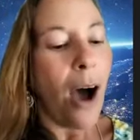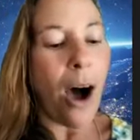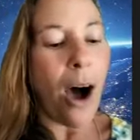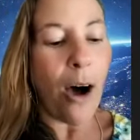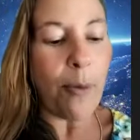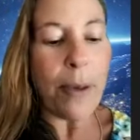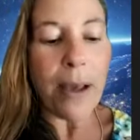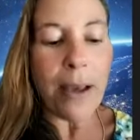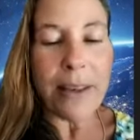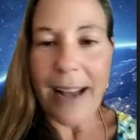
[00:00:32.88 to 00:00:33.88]
Um,
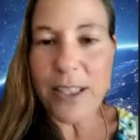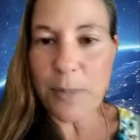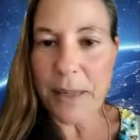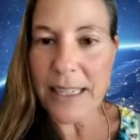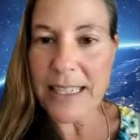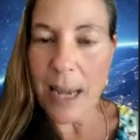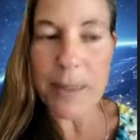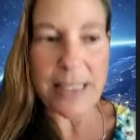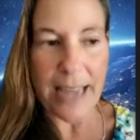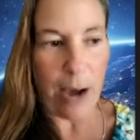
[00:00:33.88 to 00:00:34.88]
not to be a
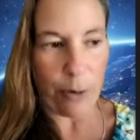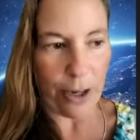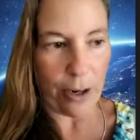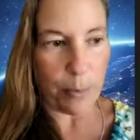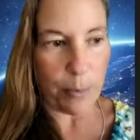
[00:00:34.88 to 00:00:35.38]
Debbie Downer,